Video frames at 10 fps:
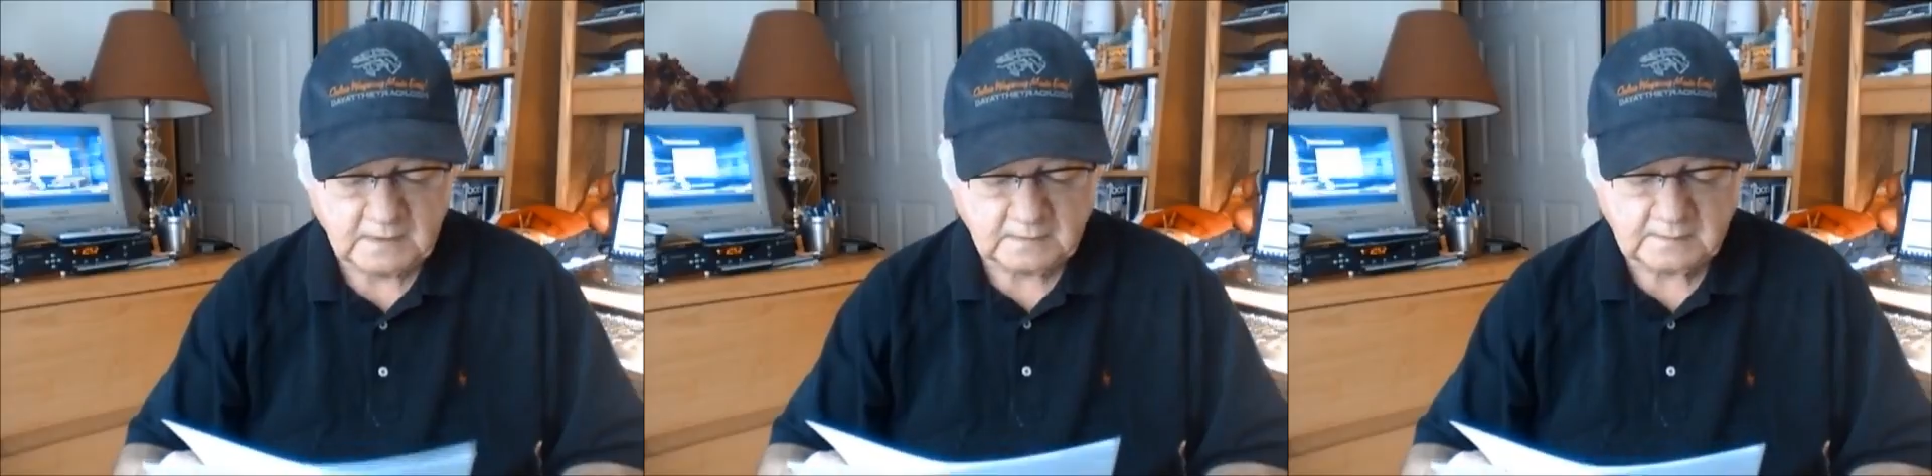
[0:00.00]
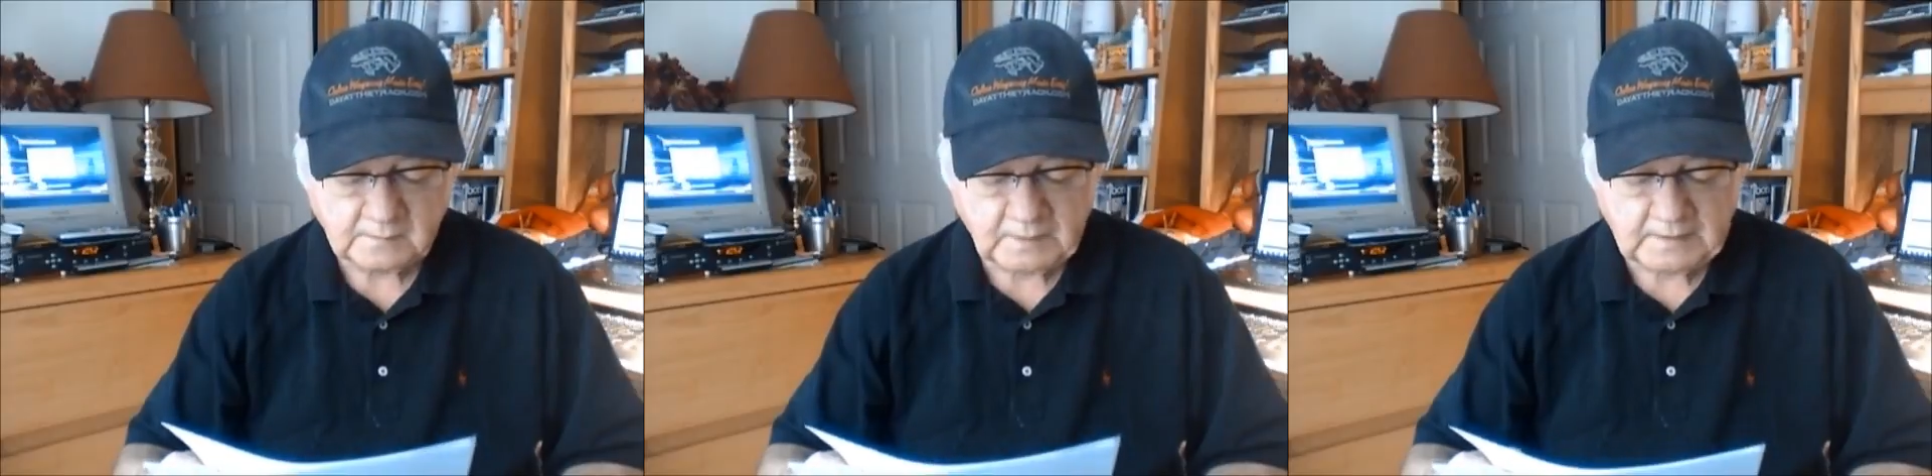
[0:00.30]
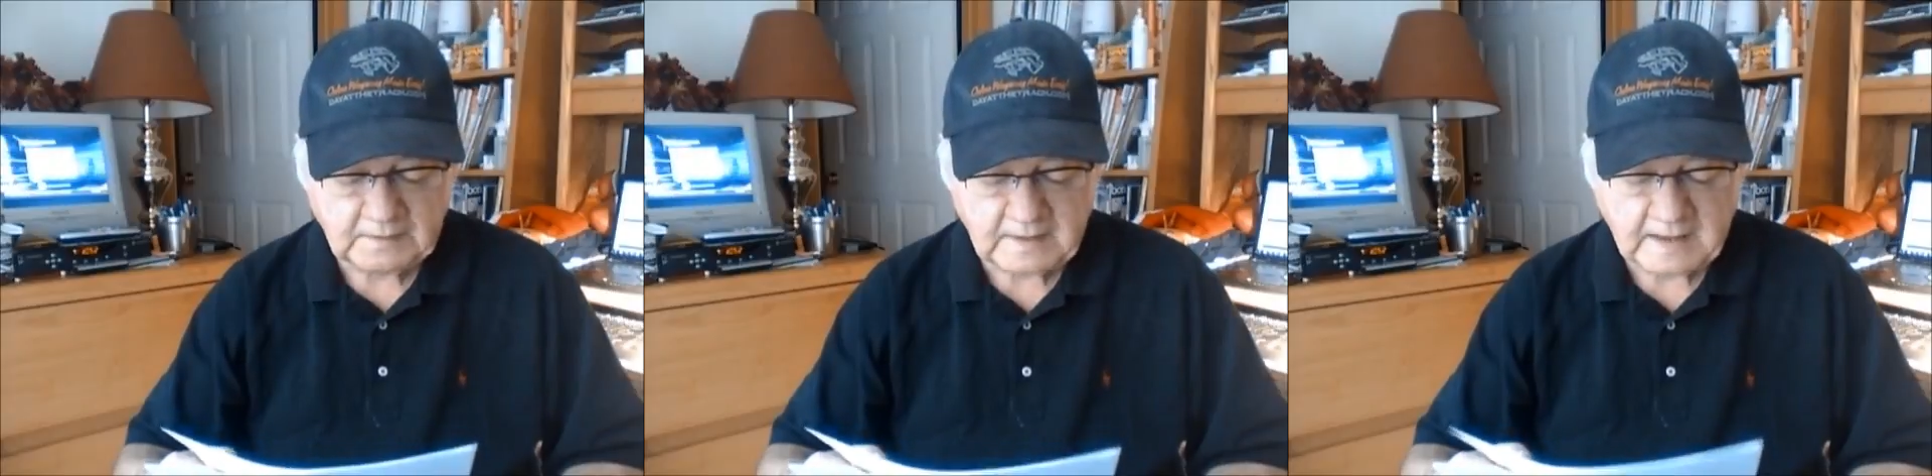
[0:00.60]
Number
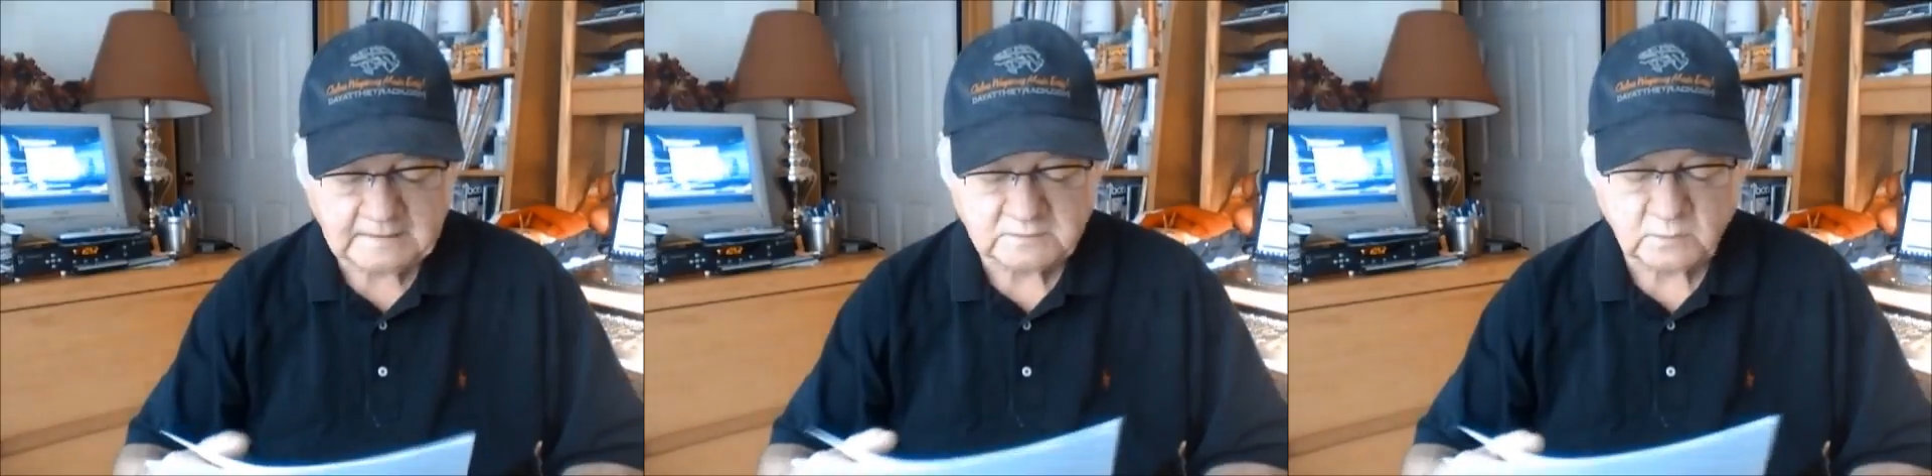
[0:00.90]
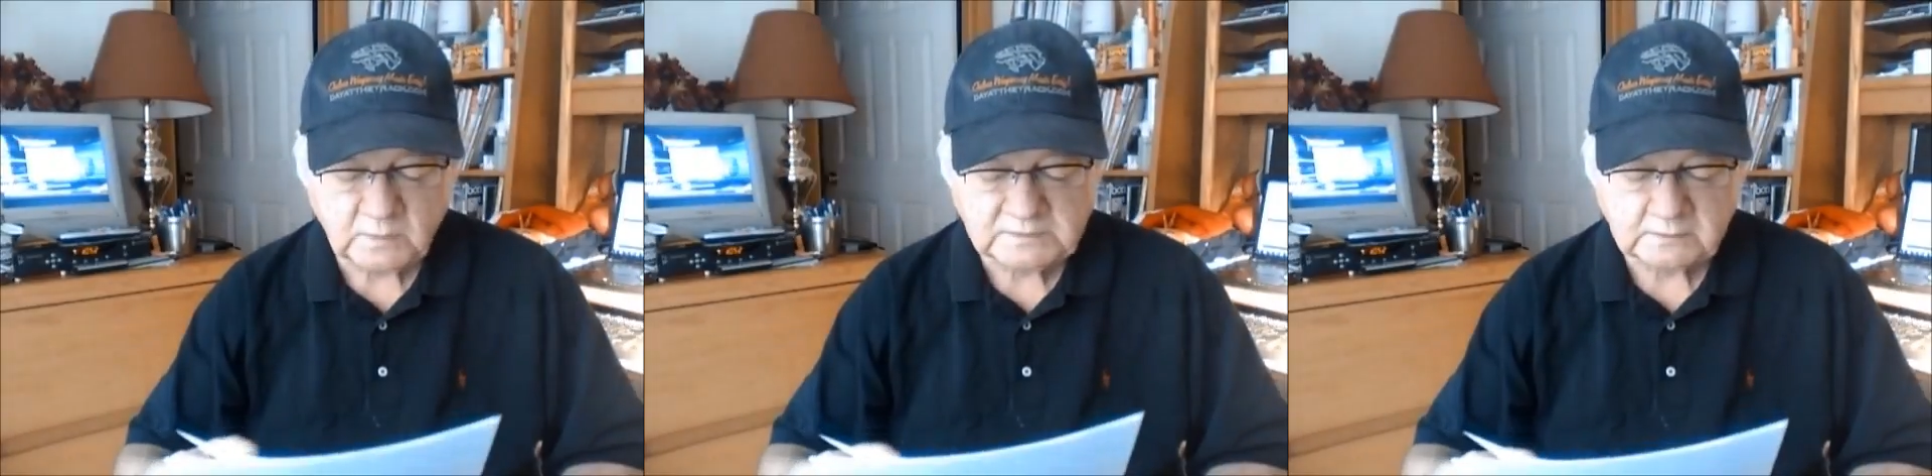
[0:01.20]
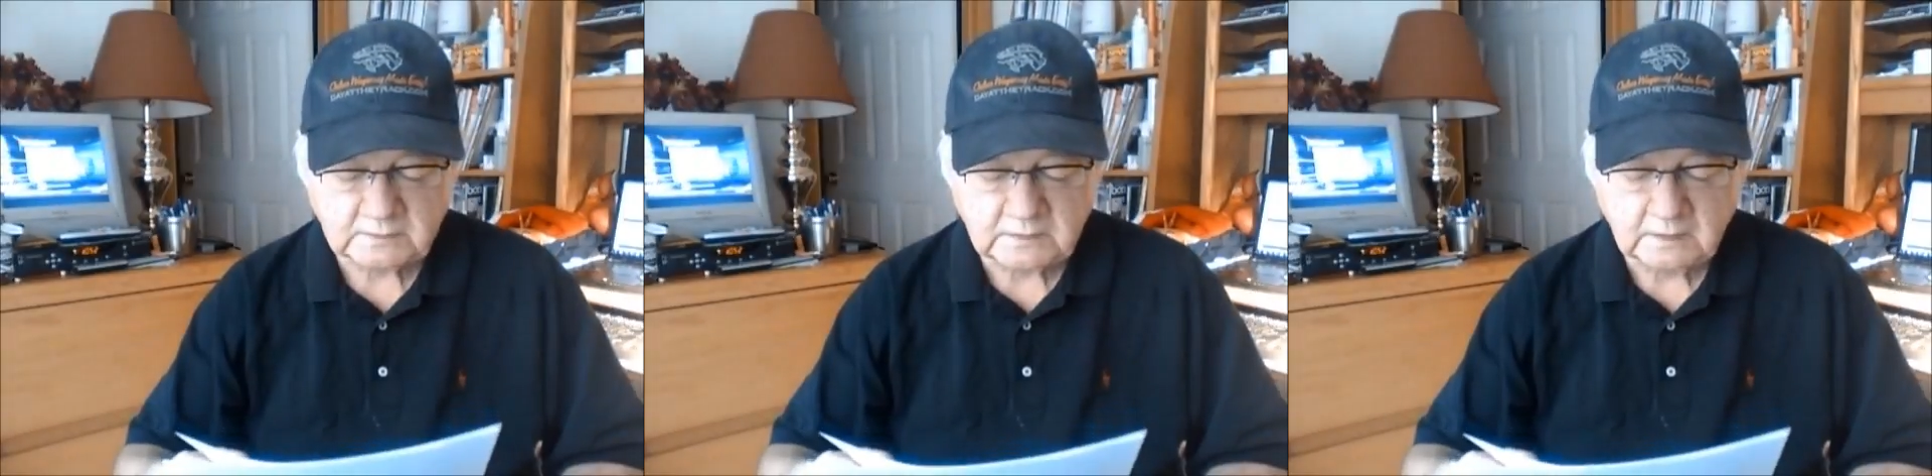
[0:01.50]
1, Ann's
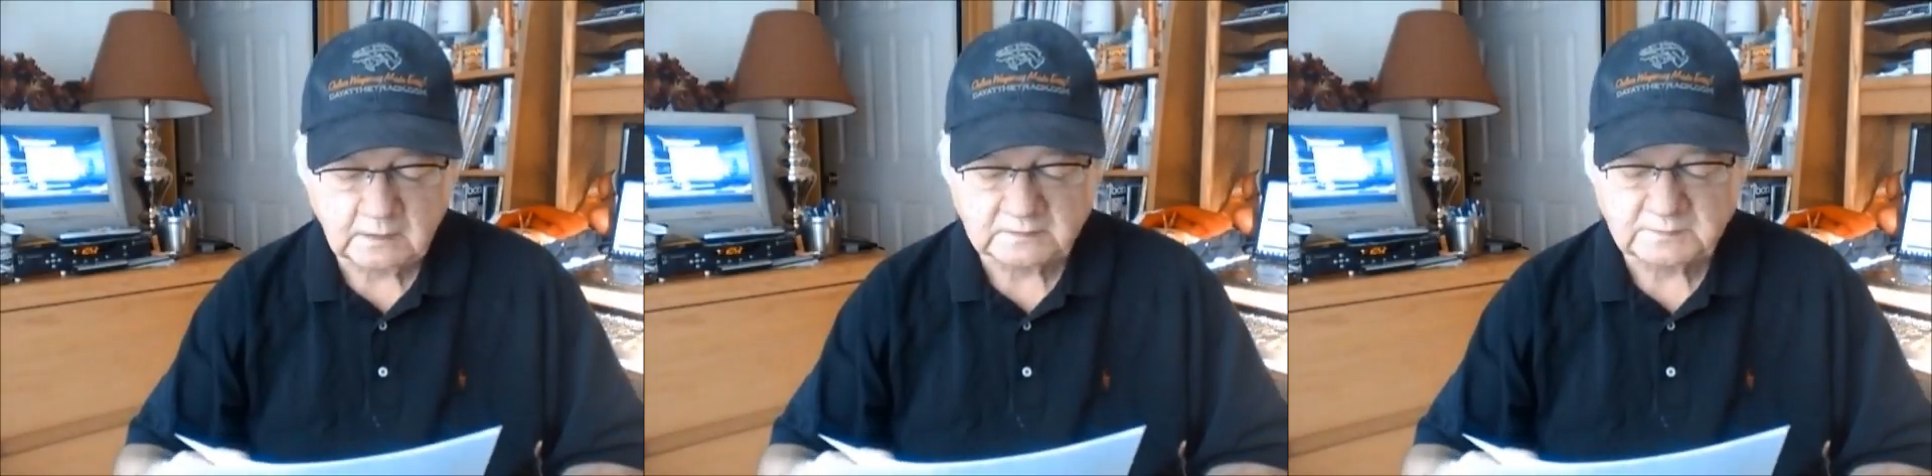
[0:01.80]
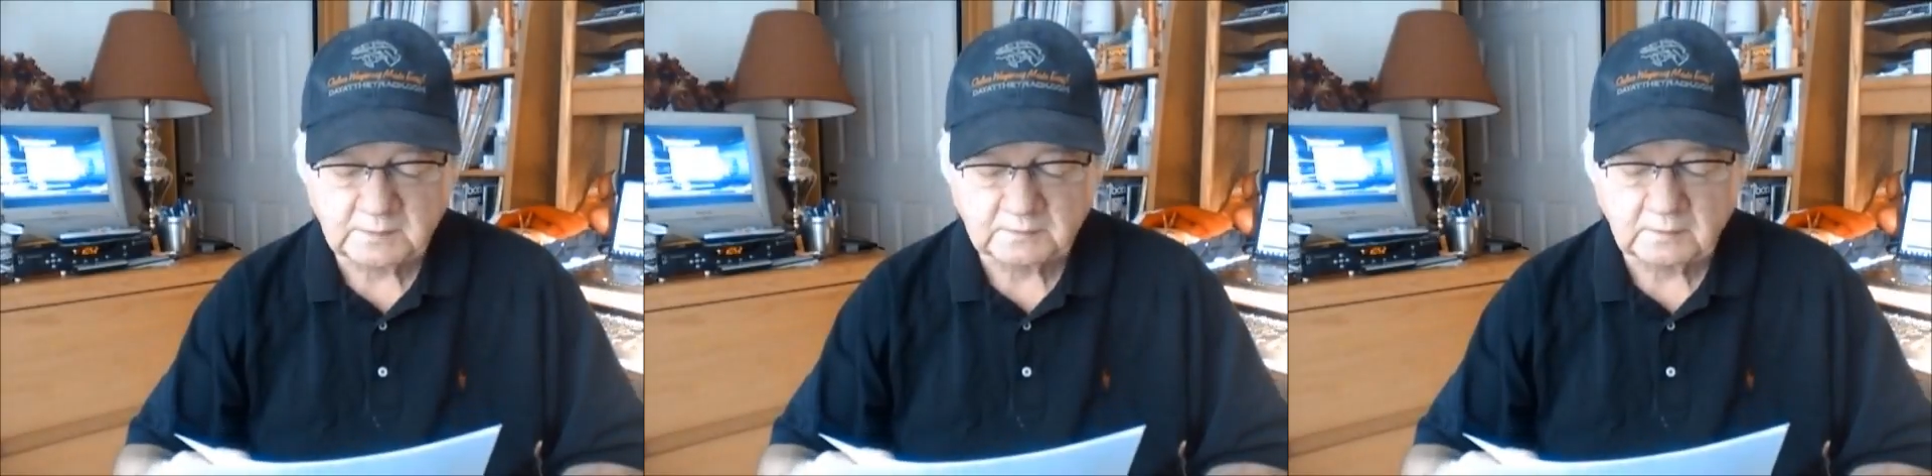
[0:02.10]
Western Card is both